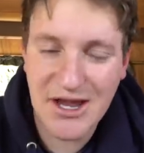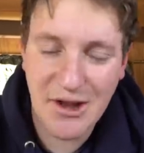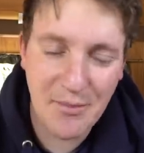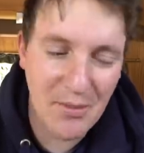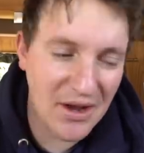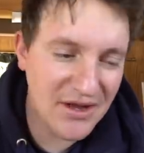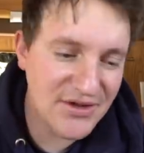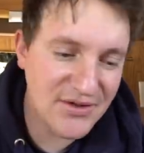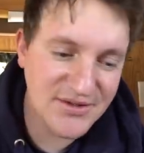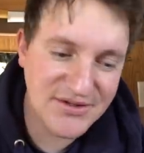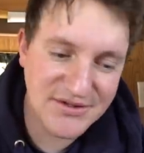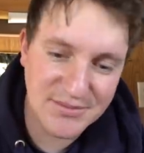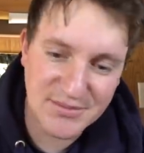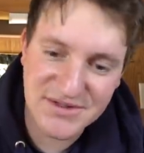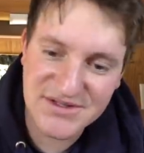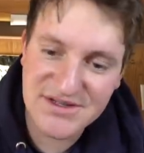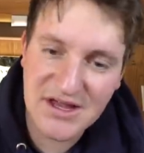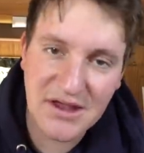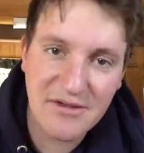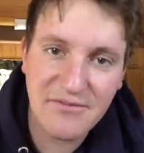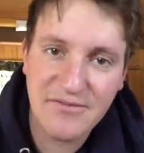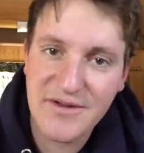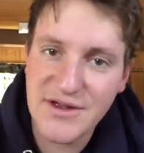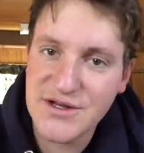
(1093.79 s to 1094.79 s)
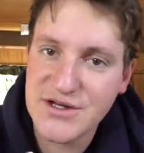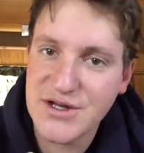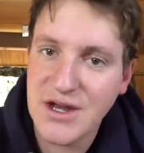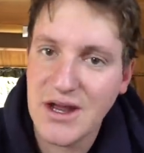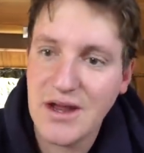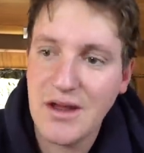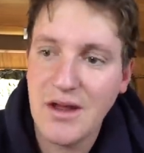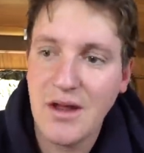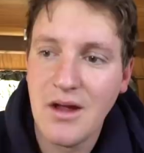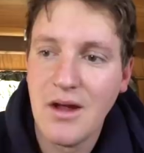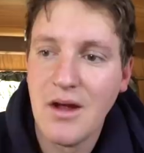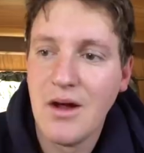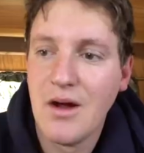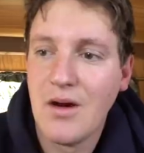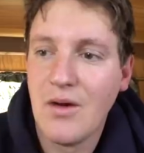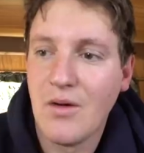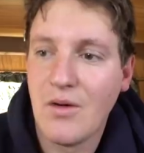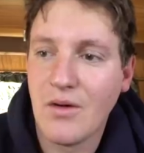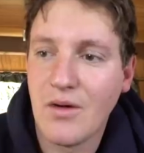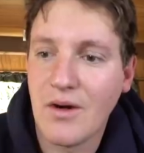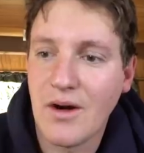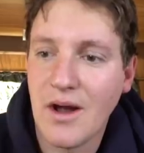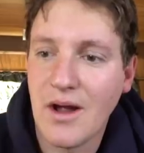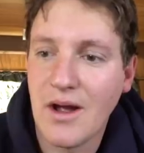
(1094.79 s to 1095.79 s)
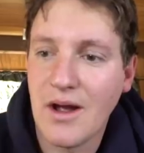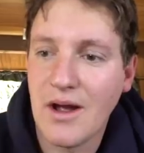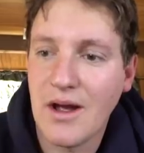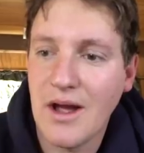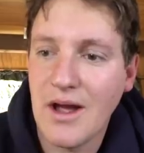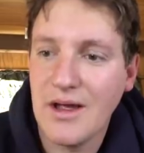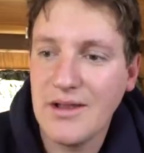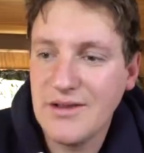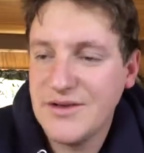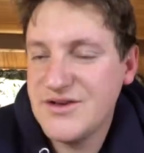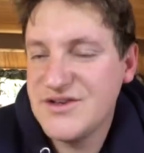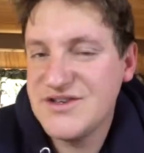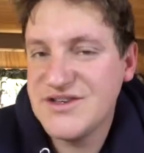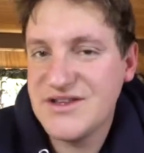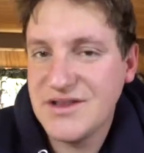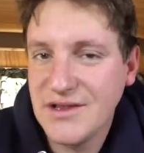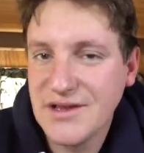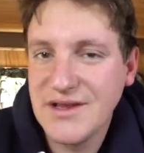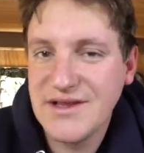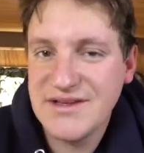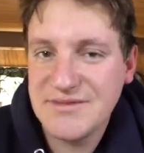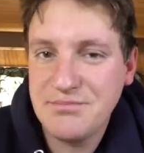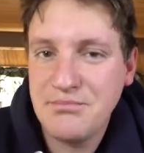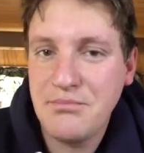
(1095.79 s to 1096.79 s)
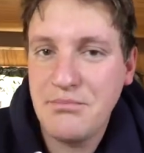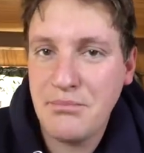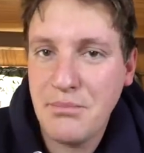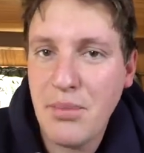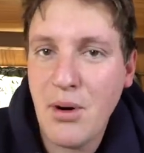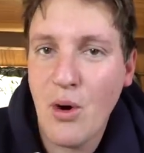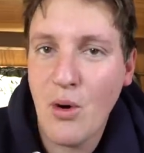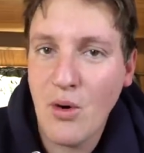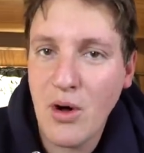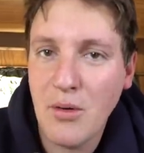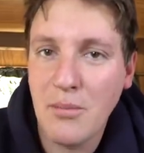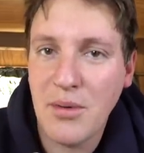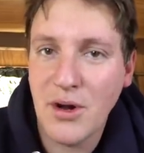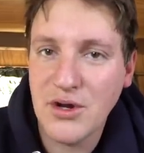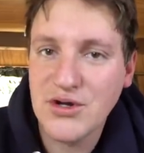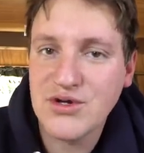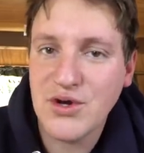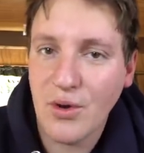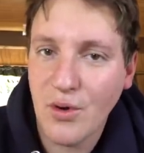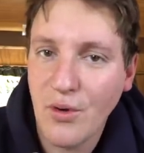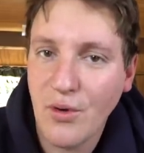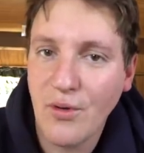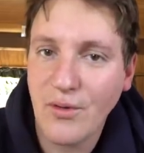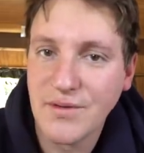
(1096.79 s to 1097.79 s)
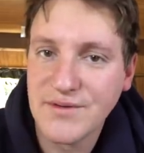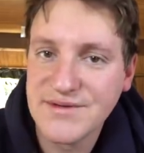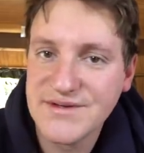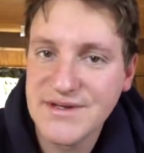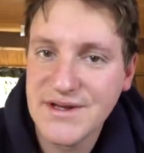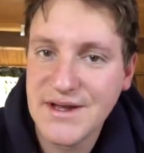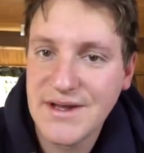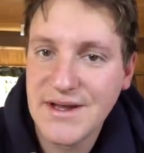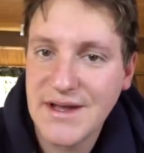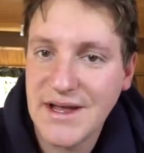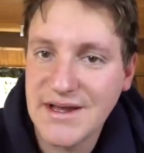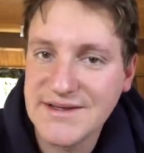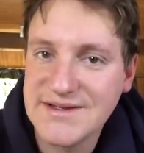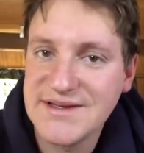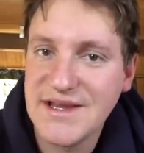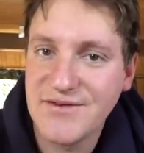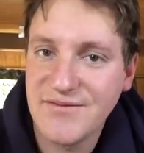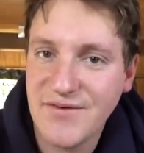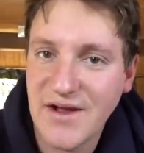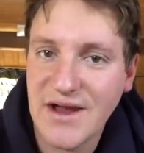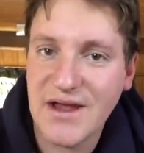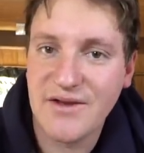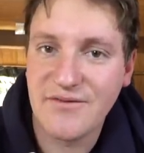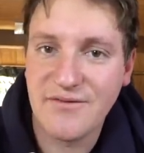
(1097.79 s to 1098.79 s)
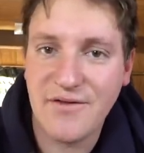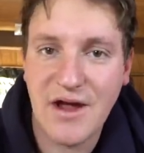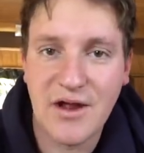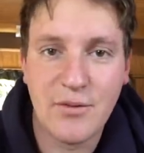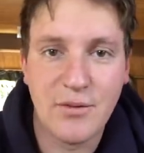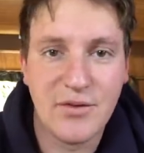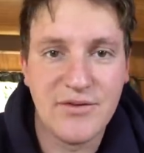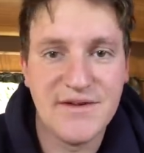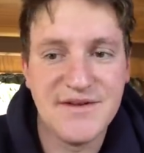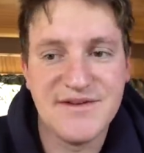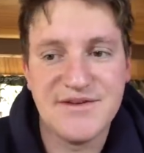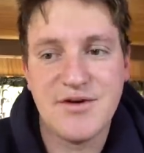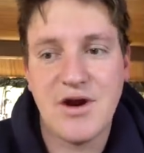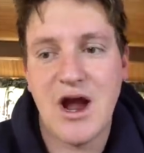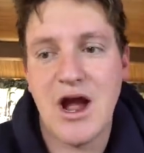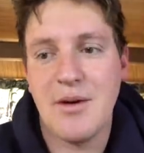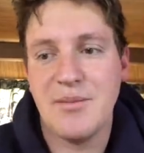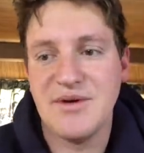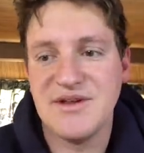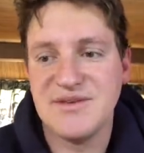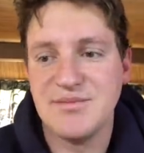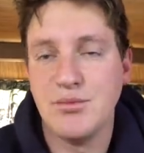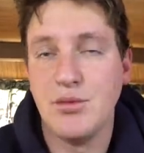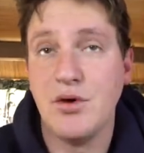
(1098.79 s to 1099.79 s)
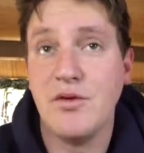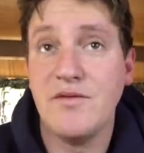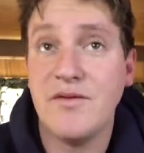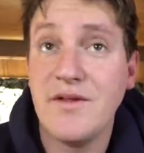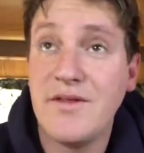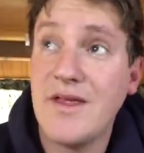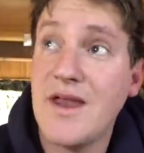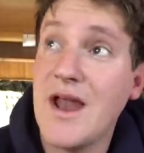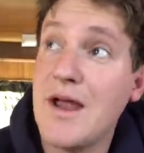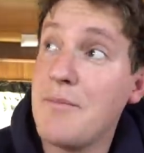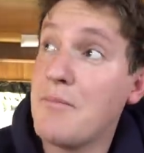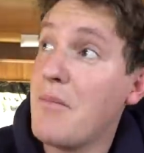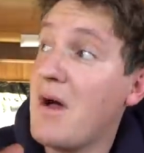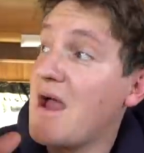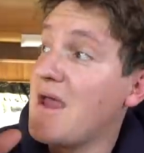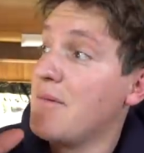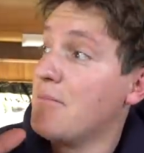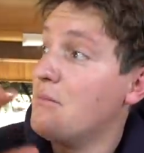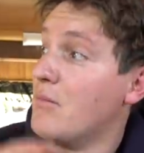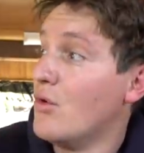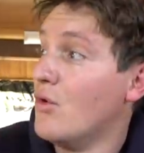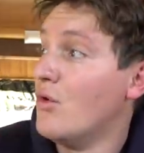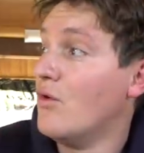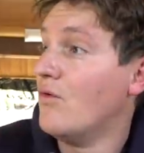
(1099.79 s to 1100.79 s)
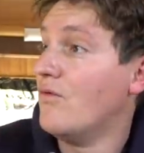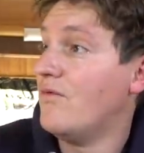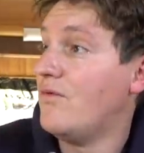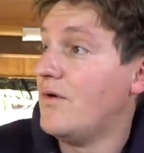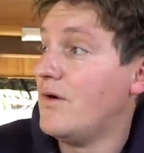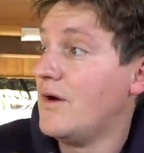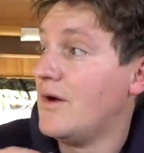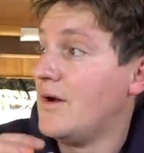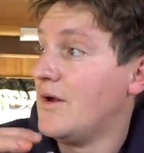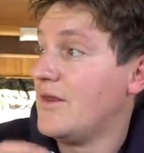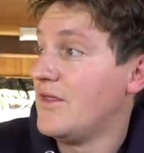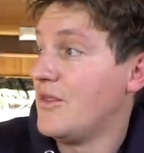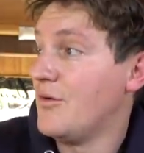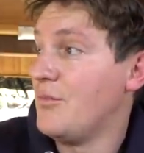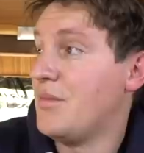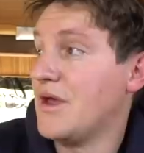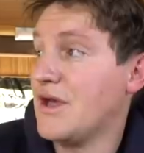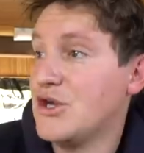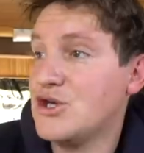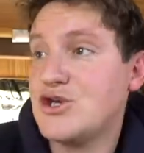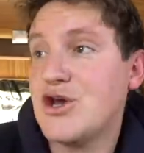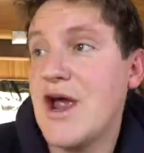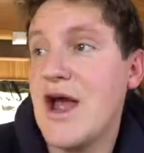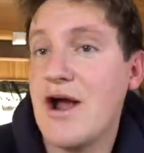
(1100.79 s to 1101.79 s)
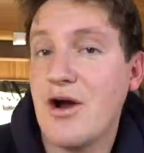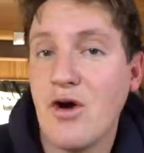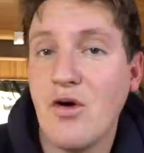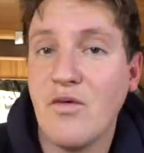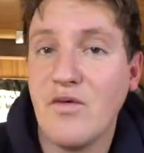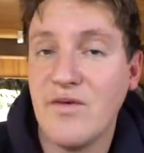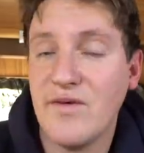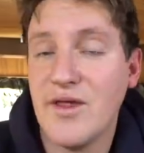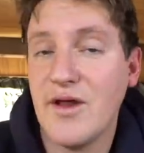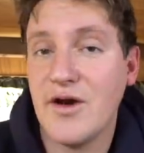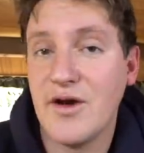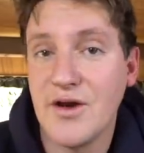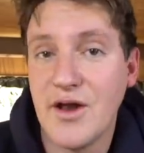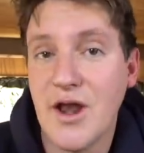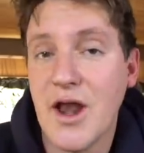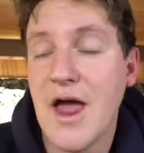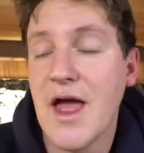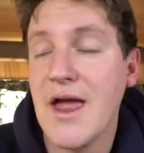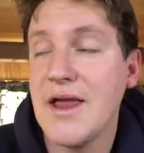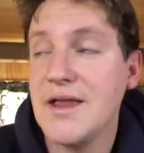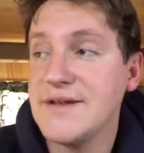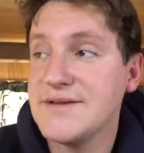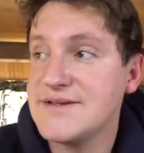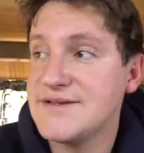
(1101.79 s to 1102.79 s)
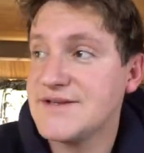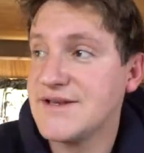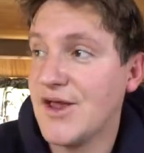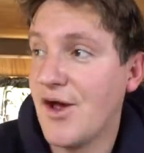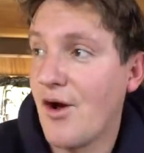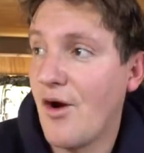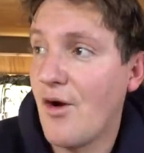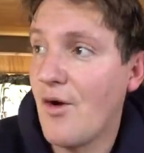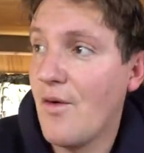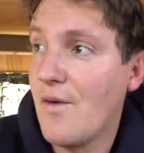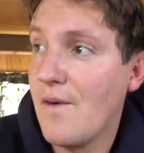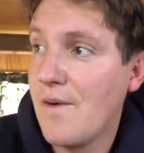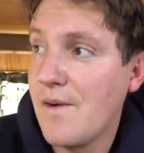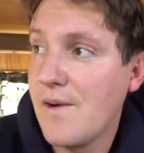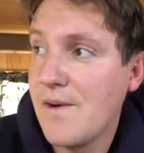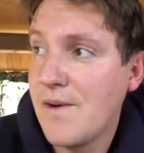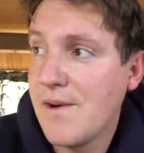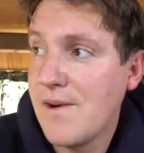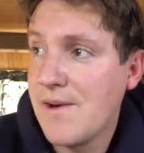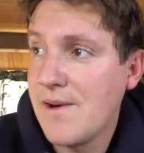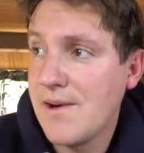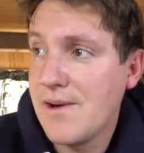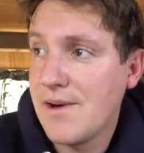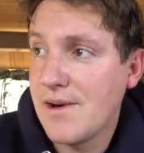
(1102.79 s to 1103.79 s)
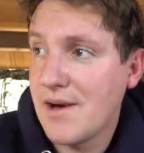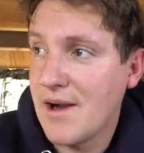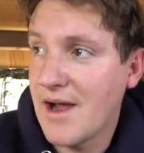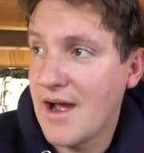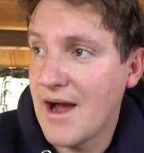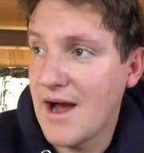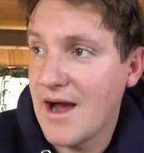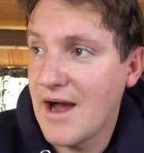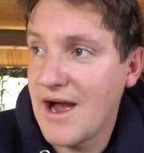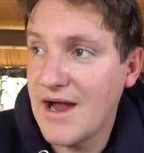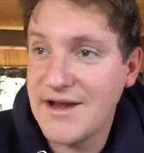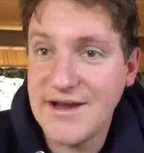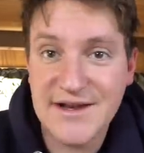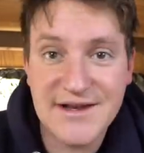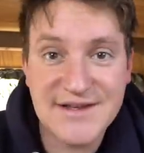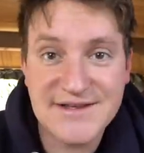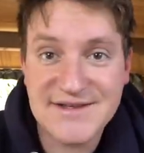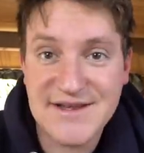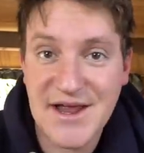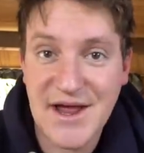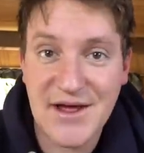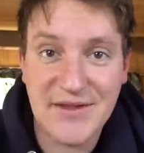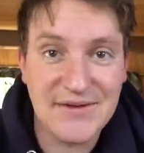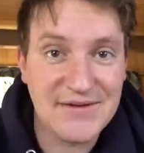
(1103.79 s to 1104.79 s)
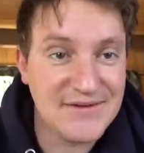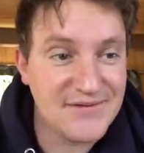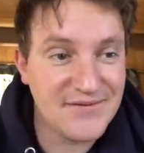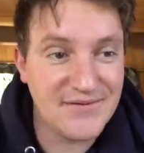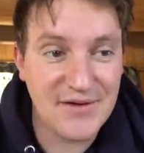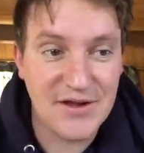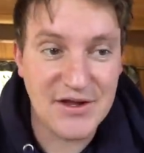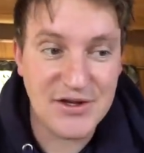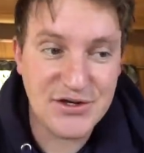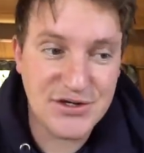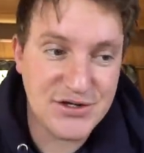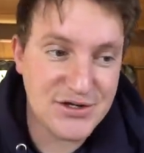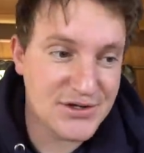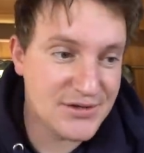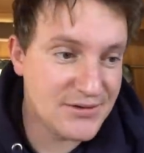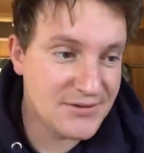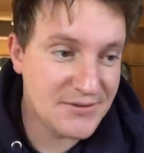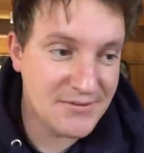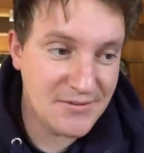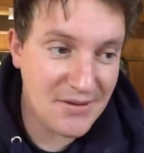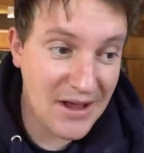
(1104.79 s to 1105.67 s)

I might do some sight fishing or uh, I'll just at least poke a bunch of holes and see if I can find where these crappies moved. And then I might move the big shack over there tonight. So yeah, I need to stay on these fish.